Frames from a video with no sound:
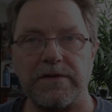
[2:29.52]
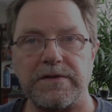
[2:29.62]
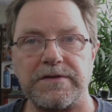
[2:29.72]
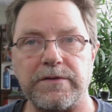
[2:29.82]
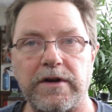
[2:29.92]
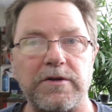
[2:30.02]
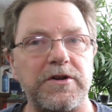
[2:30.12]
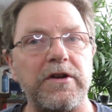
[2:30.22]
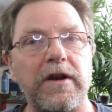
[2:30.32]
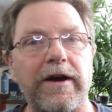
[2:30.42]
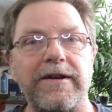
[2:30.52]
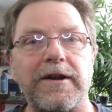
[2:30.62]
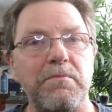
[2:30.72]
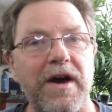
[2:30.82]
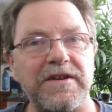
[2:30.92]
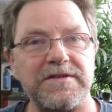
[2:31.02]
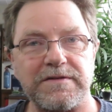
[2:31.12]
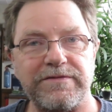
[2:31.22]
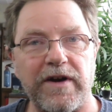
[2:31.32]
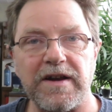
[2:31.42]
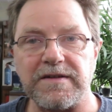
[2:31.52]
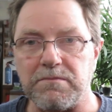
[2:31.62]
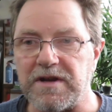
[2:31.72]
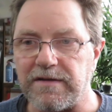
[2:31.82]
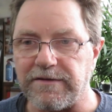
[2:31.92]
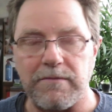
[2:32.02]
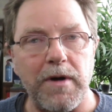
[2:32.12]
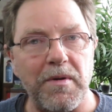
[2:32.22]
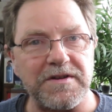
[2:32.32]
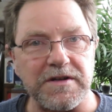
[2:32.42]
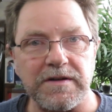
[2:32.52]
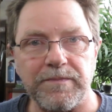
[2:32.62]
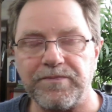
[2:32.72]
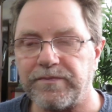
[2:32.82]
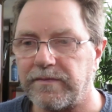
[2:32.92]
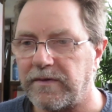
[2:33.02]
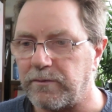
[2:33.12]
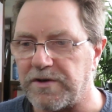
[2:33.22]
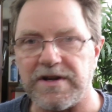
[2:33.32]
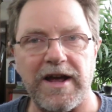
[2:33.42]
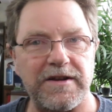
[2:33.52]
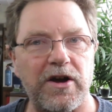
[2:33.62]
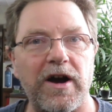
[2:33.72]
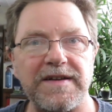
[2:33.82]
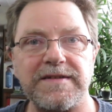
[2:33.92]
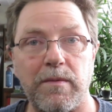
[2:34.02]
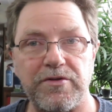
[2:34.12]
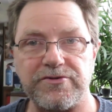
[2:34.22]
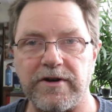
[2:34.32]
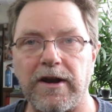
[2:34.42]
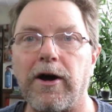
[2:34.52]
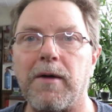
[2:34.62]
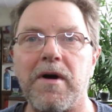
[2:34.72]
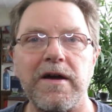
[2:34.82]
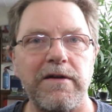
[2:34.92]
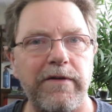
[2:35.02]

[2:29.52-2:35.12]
So I looked online and I managed to find a meat thermometer which had a high temperature alarm.